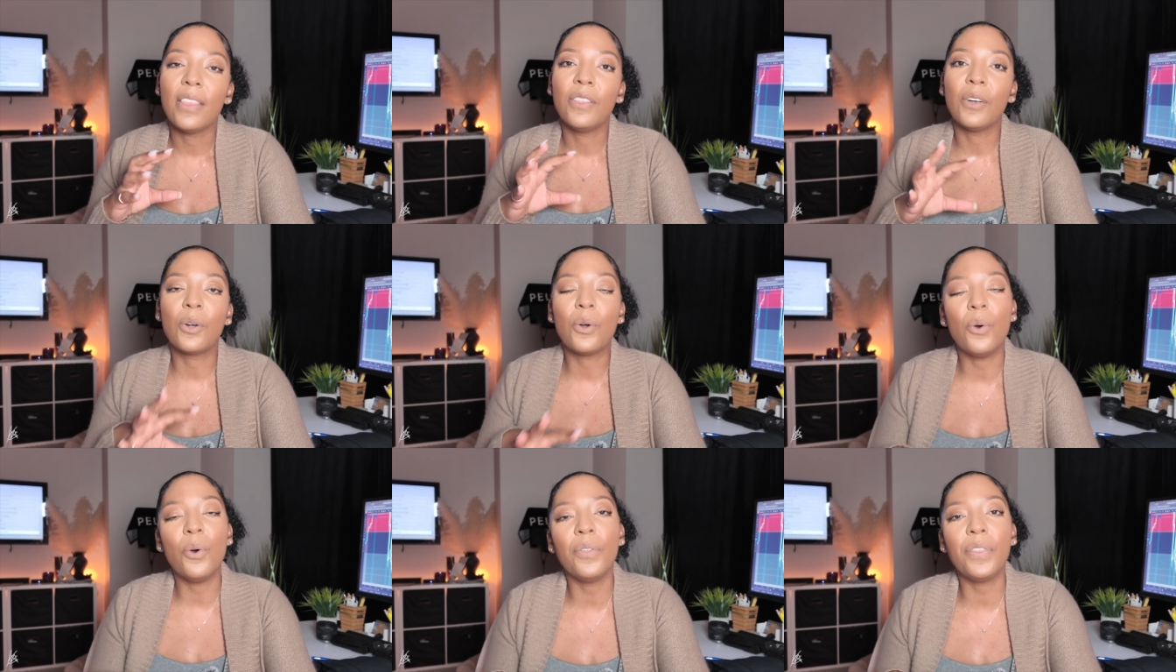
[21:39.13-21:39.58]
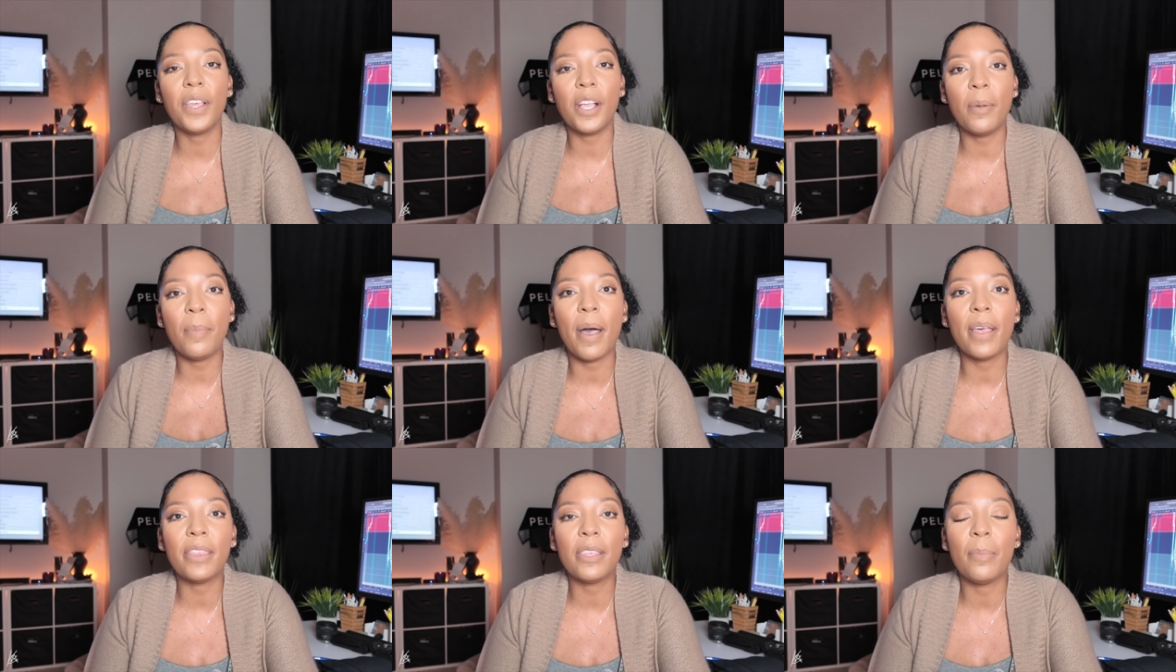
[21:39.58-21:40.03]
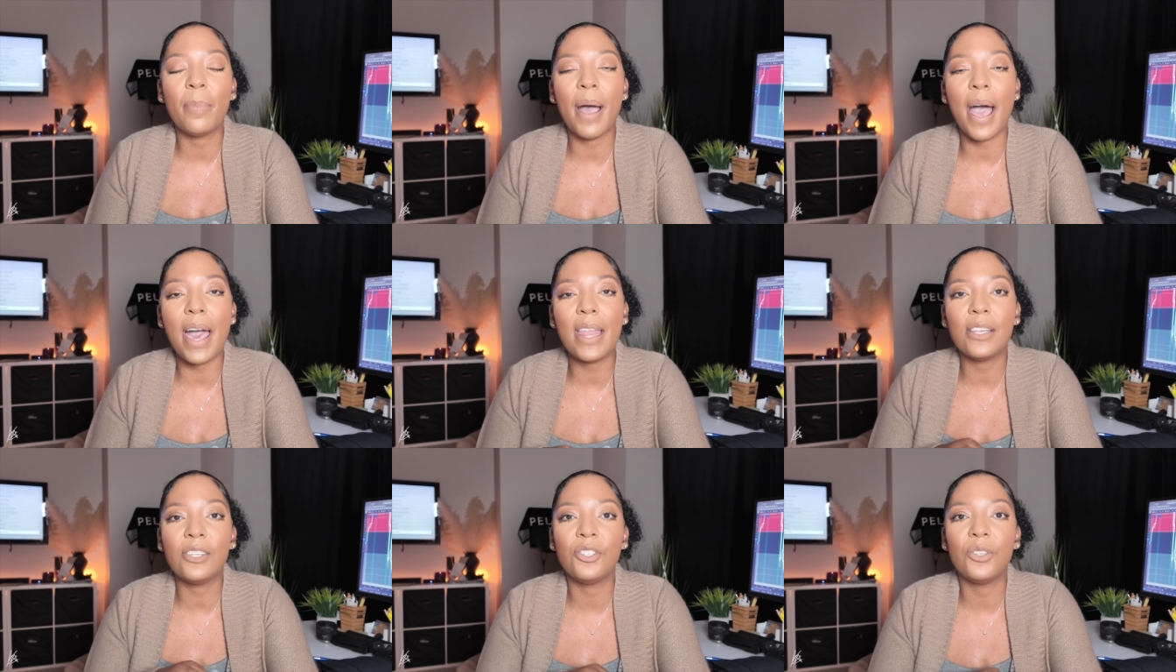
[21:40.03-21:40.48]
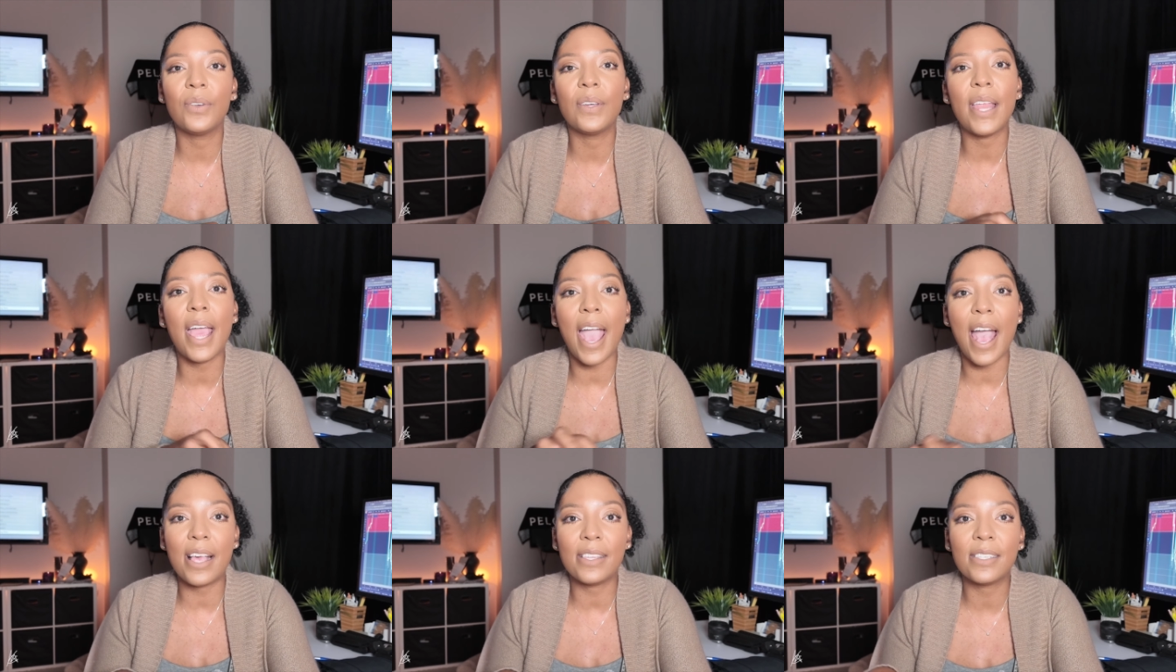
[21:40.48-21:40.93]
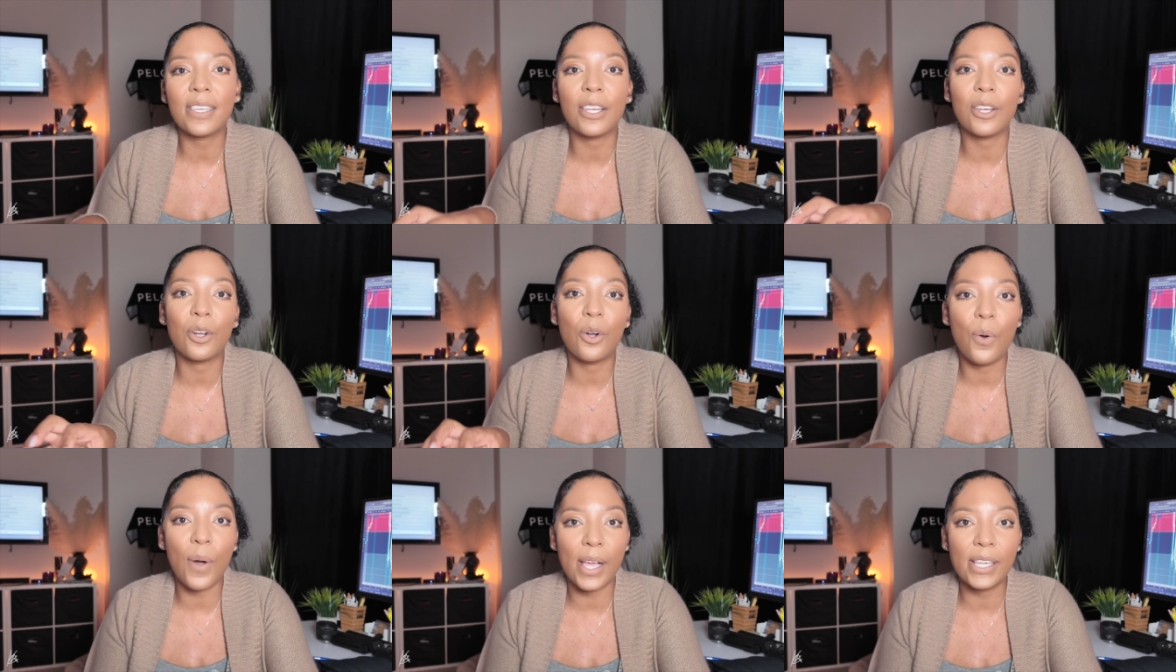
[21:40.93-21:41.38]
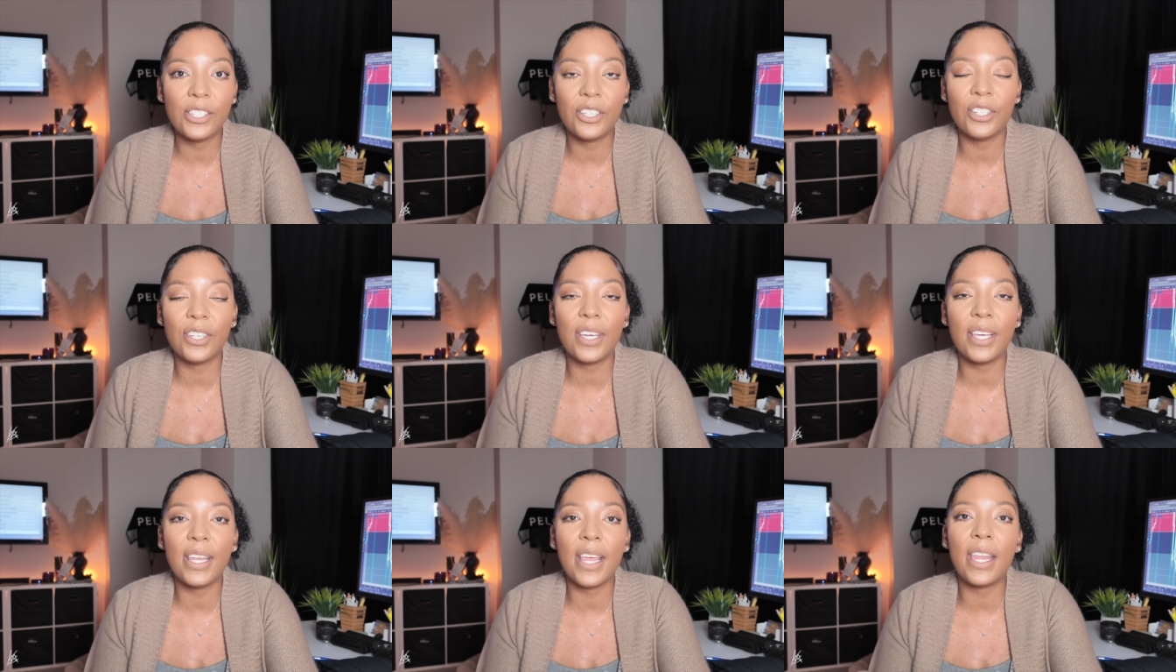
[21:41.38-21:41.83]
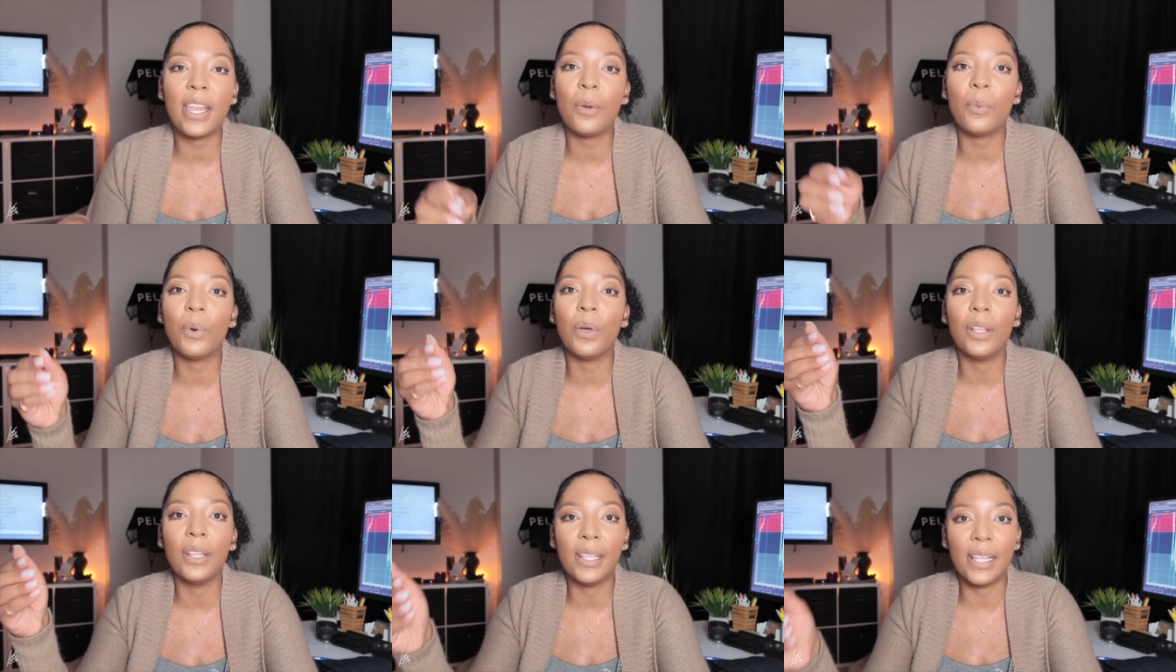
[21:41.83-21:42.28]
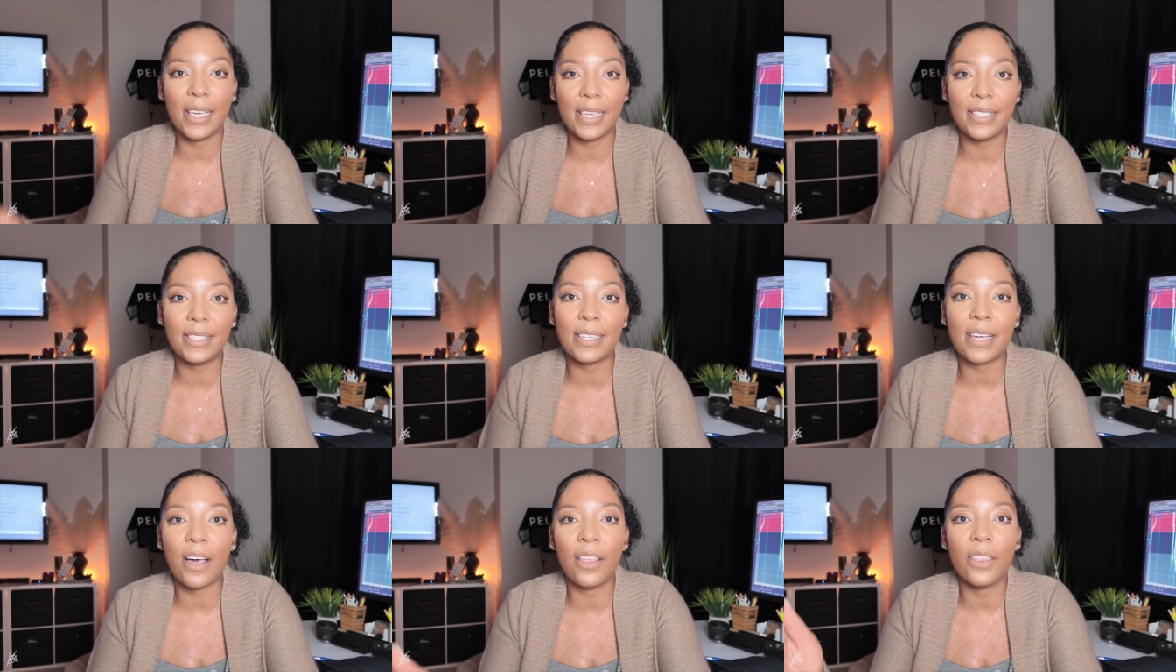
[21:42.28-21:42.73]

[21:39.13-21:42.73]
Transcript: The cool thing about the bot is you can ask it a question and it will list